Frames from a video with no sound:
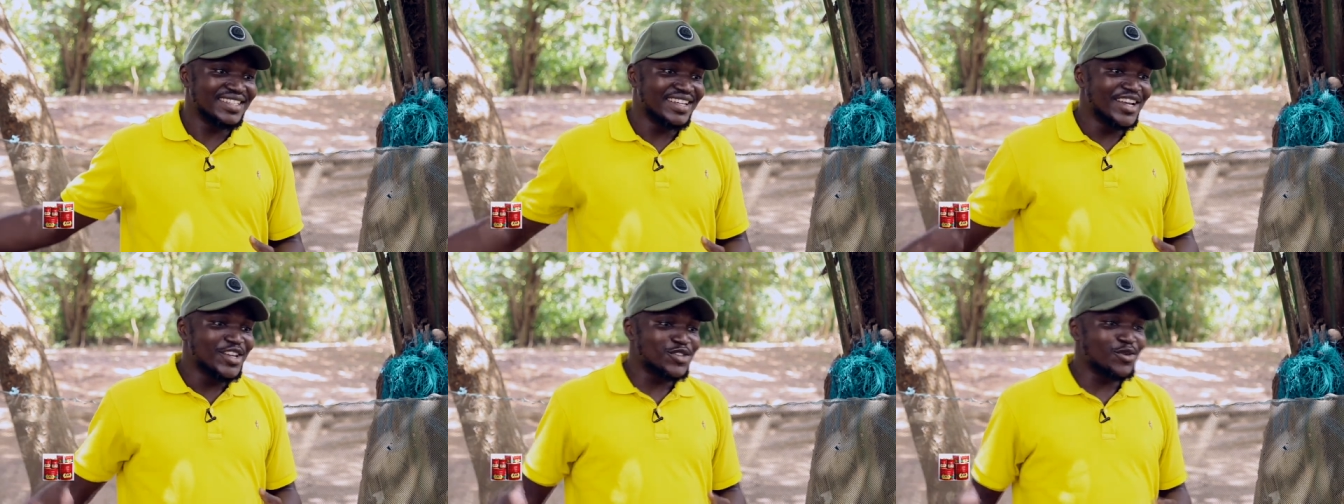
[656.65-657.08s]

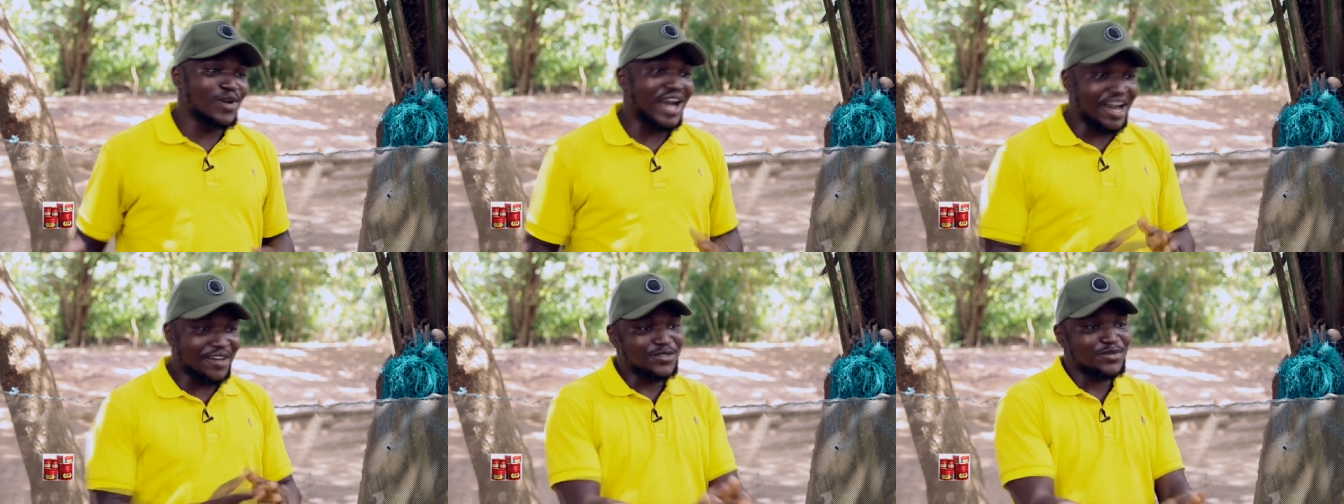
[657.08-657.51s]
Okay. So
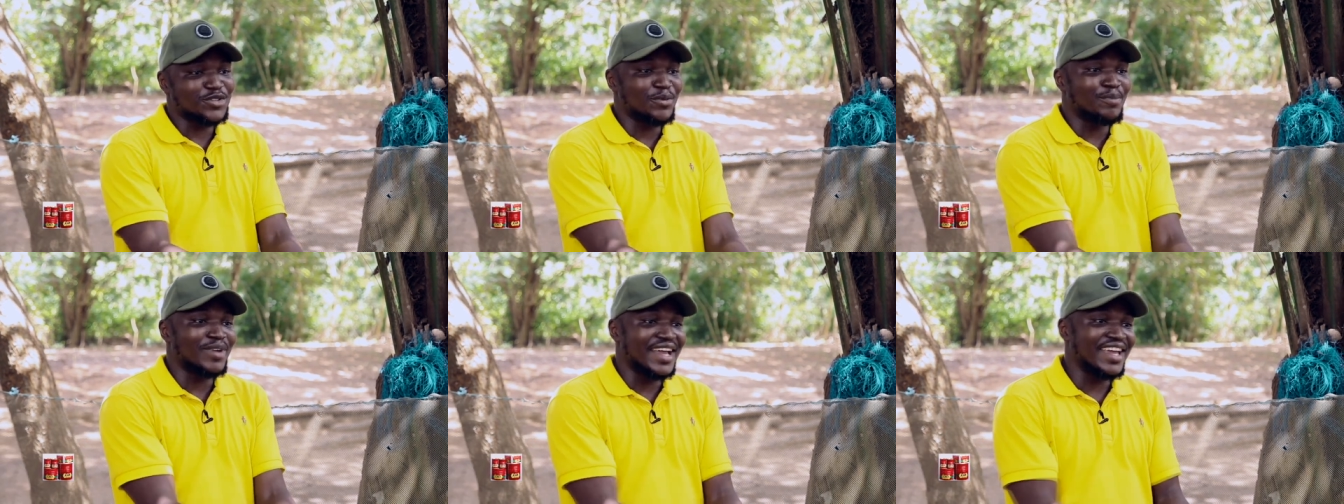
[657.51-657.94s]
I have to
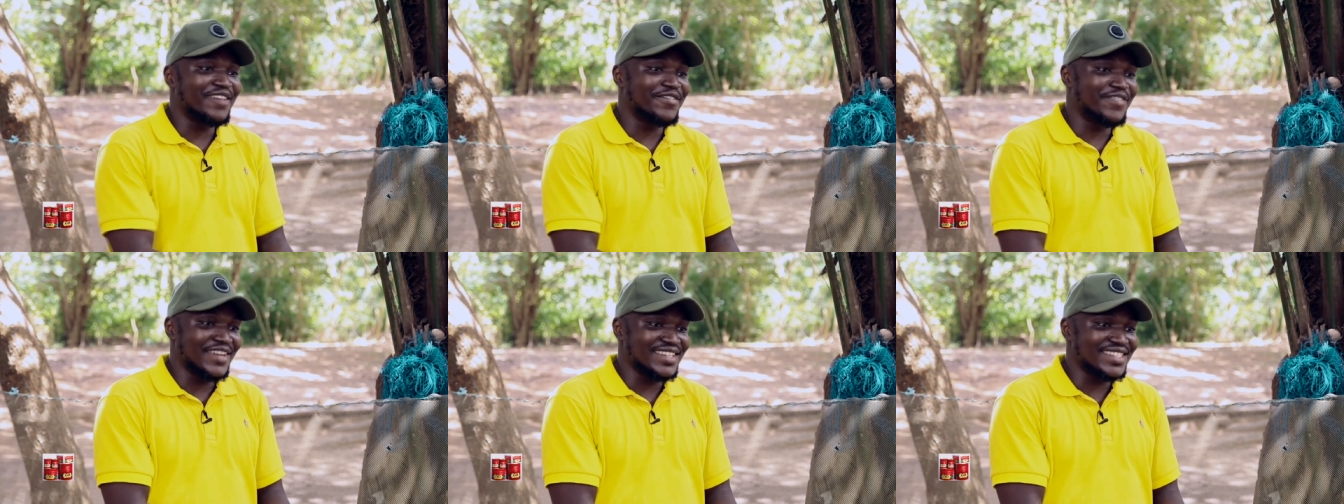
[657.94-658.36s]
supply her
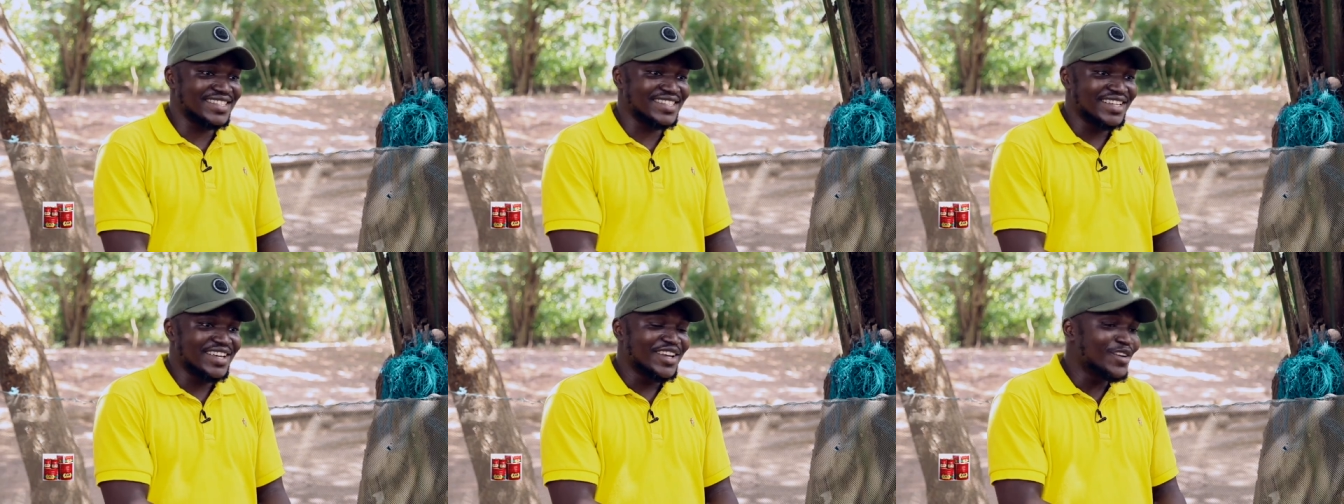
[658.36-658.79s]
first.
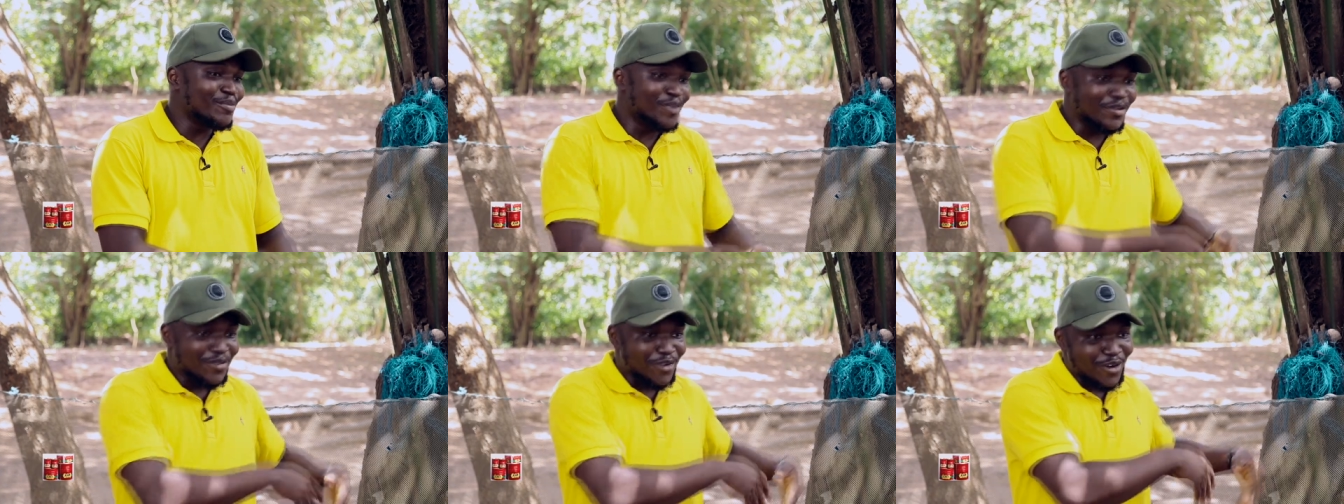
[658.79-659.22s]

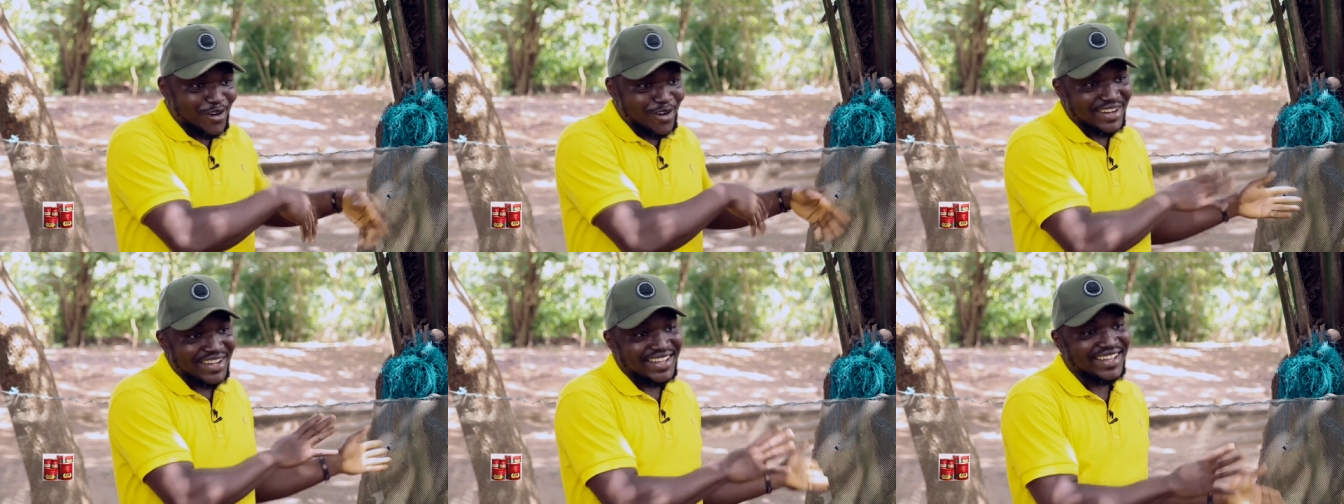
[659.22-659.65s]
Hello.
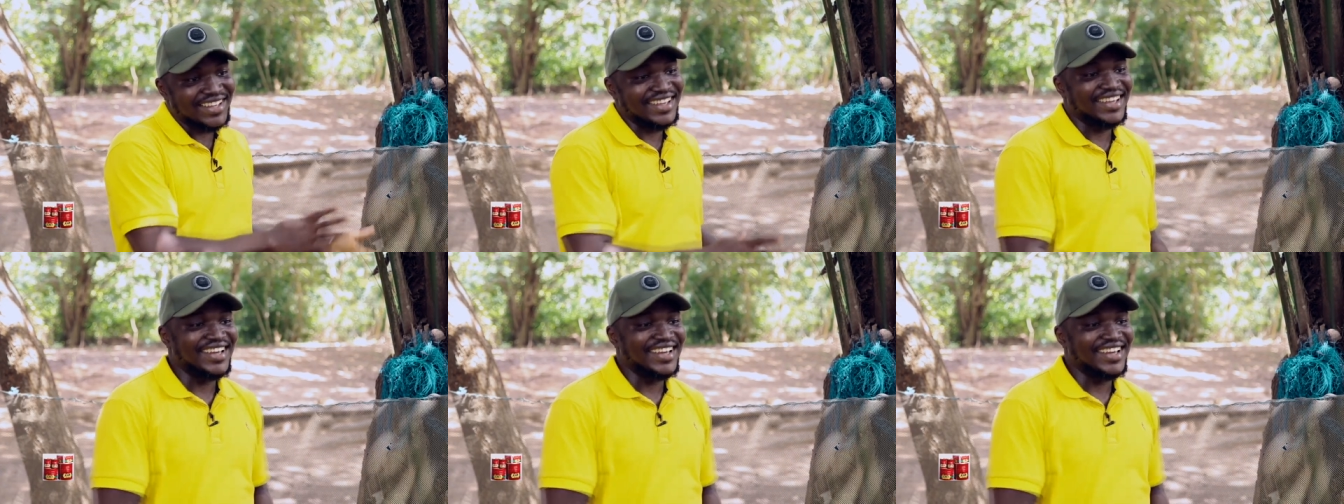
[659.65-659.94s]
Before uh,